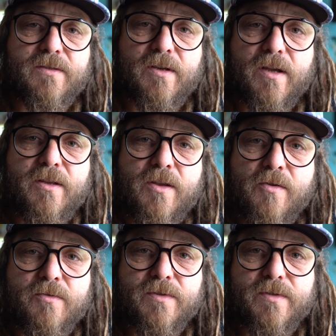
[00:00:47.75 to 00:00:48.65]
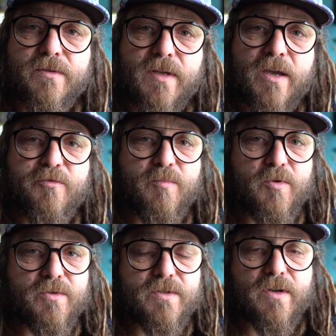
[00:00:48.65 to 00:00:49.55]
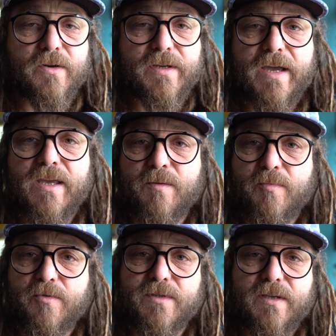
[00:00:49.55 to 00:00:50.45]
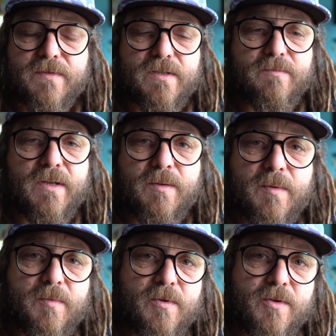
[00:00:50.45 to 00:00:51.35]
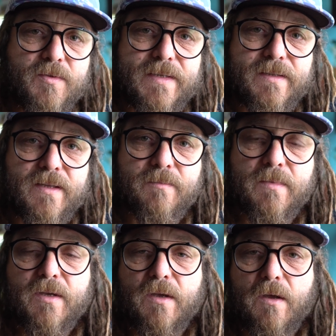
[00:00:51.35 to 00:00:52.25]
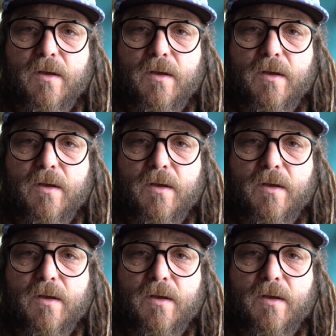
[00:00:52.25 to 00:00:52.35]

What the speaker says: you can use dive boots or kayak boots. I've seen many people using them.